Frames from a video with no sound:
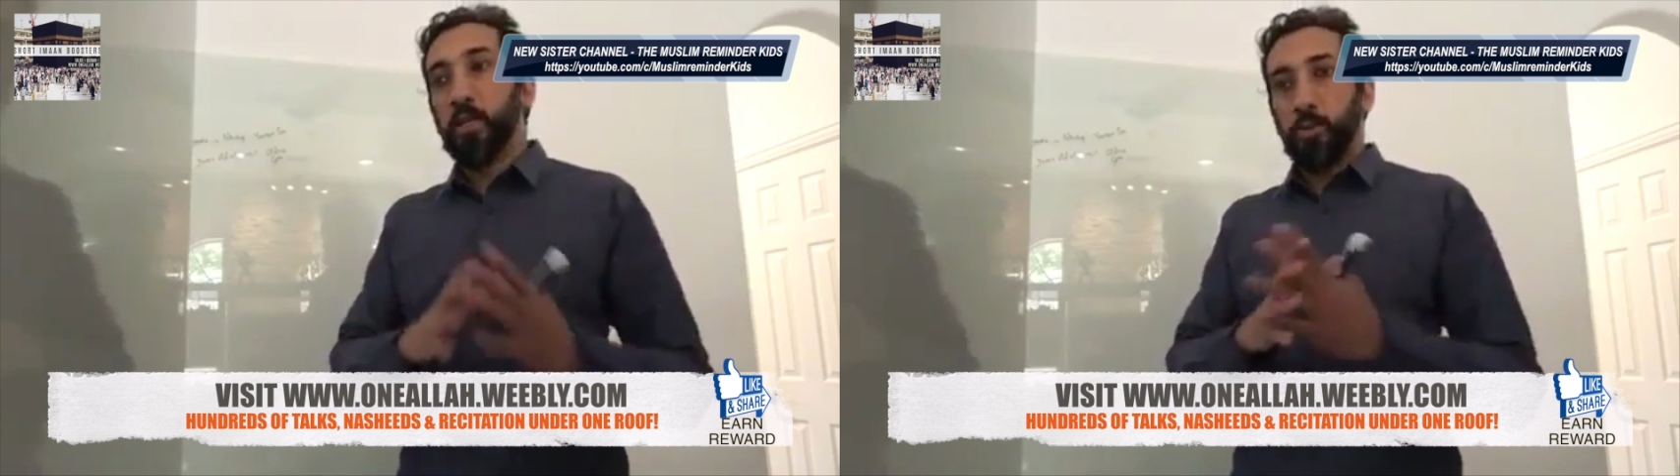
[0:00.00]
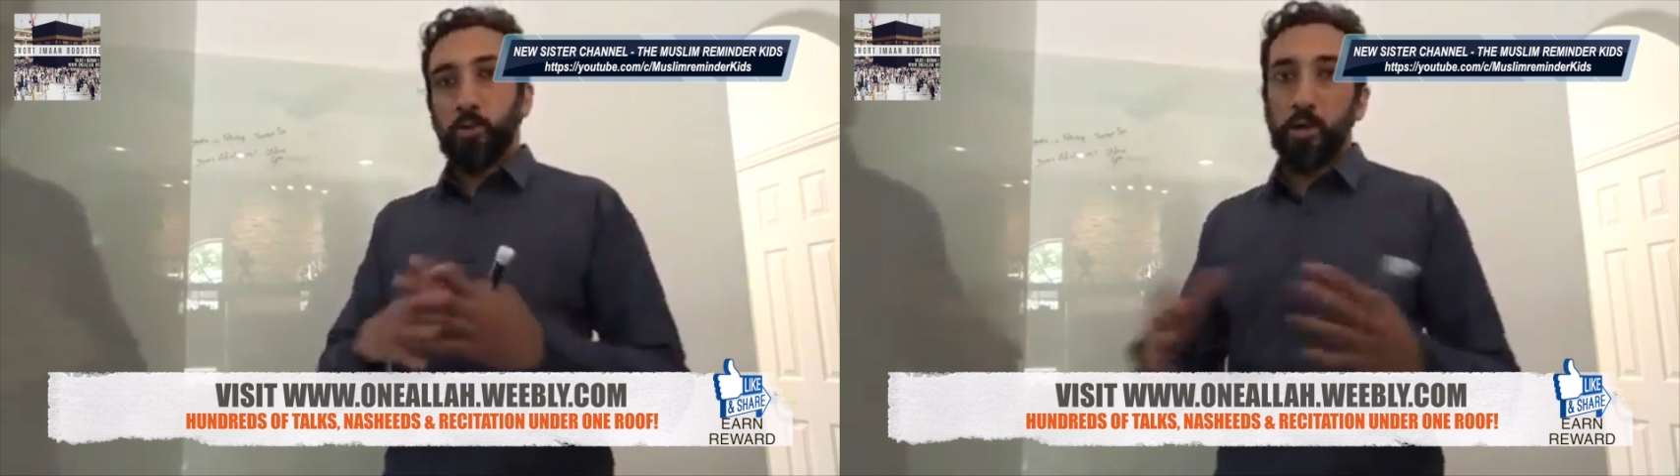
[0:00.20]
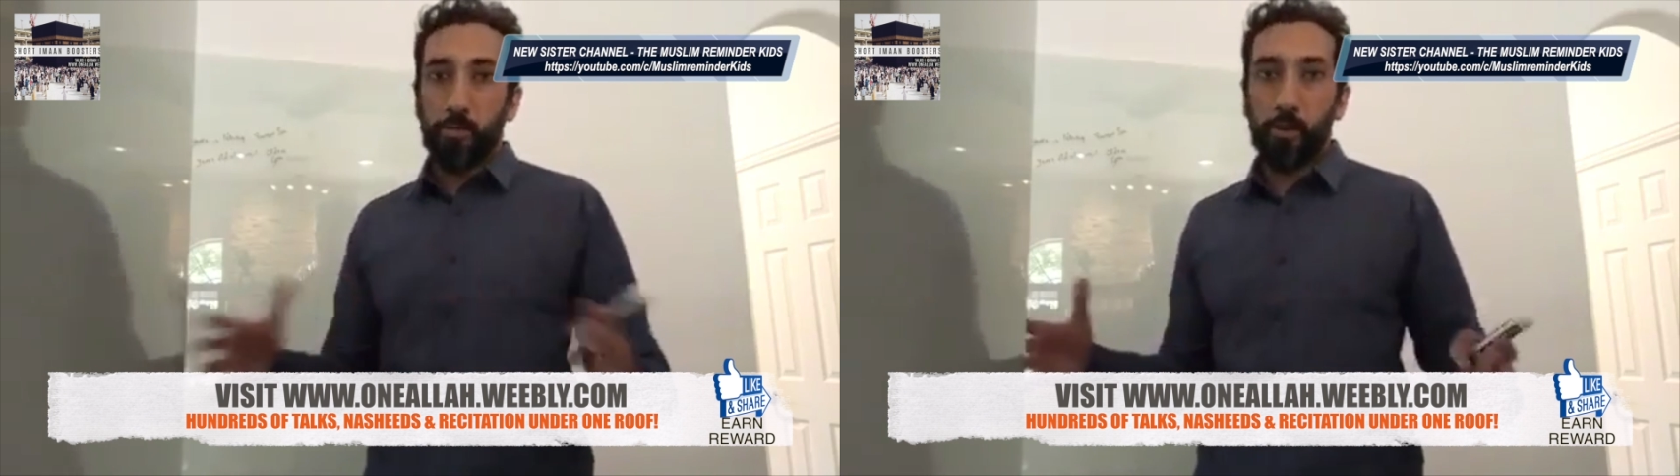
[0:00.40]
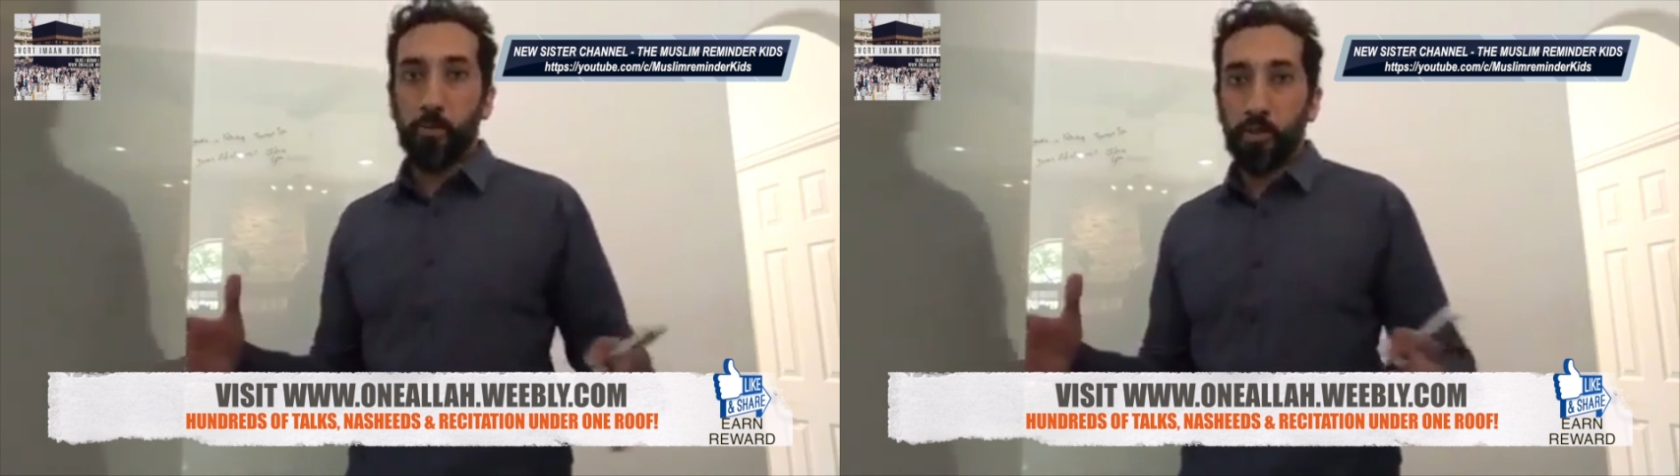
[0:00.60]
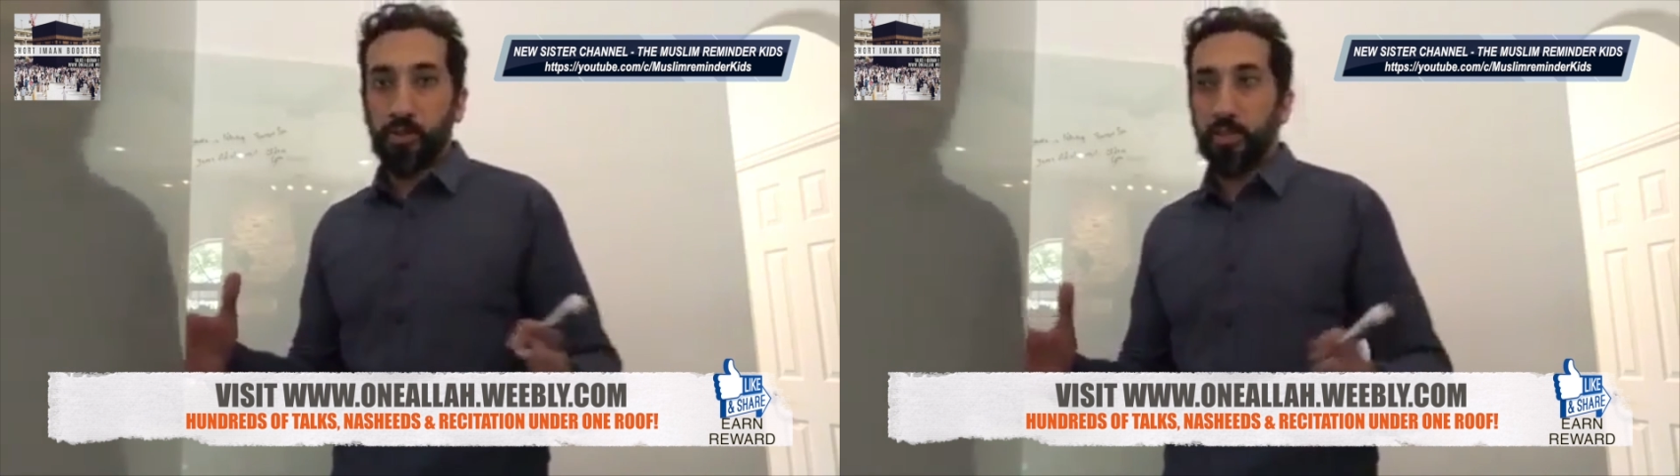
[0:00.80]
You know how to put
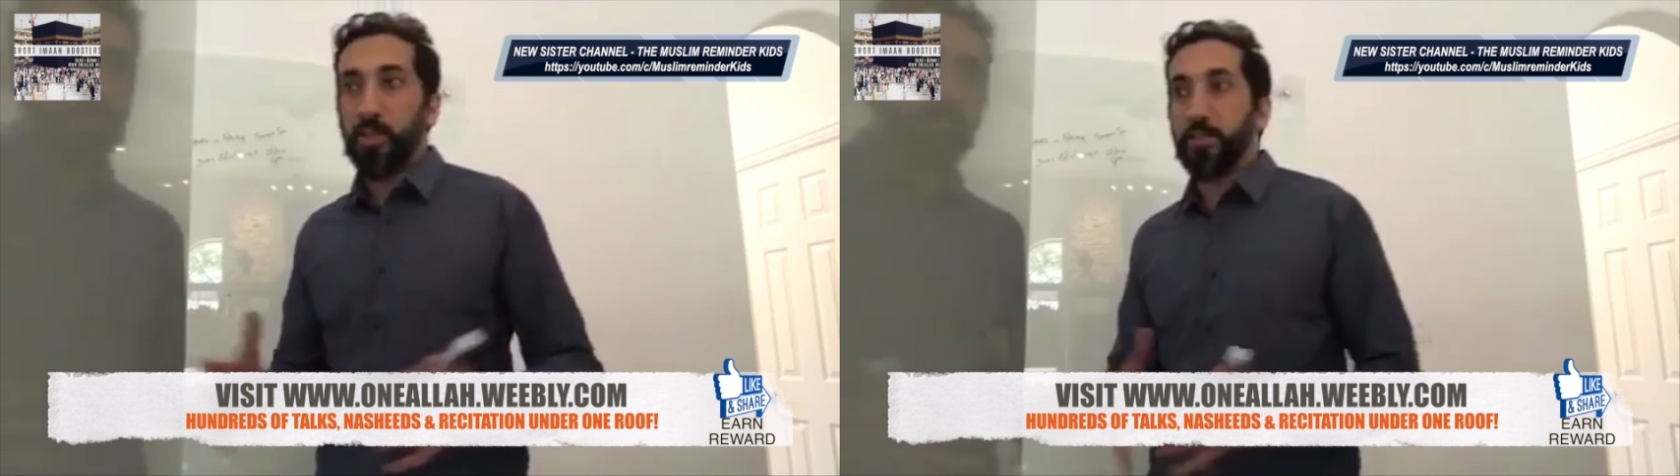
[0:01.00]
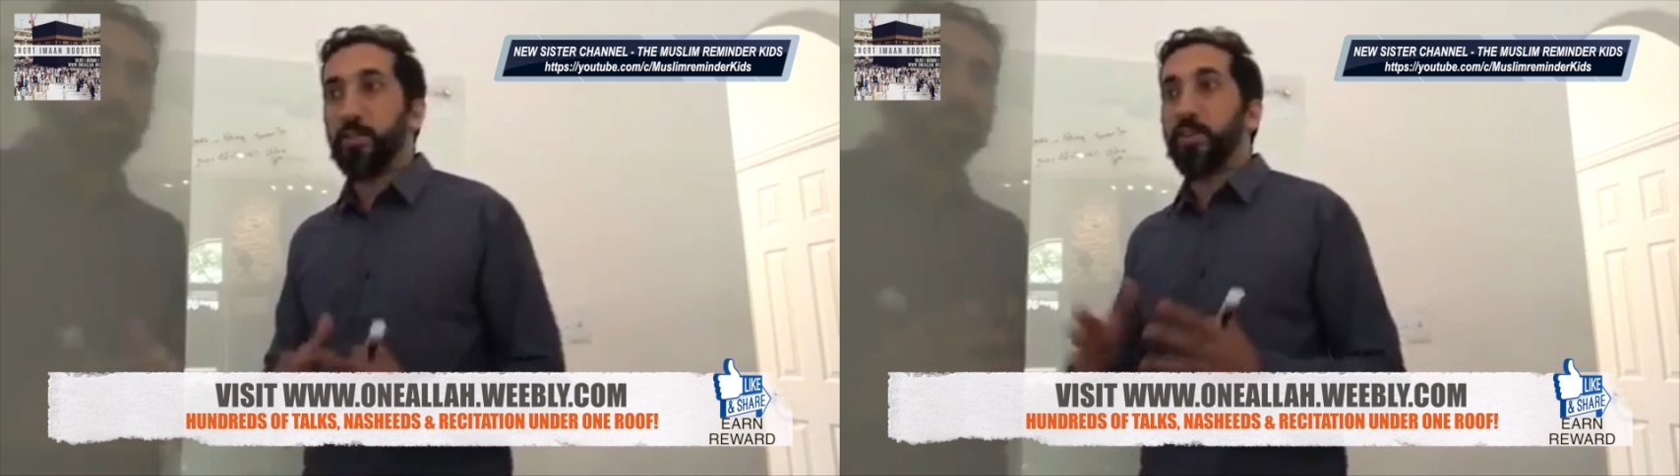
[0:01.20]
words together.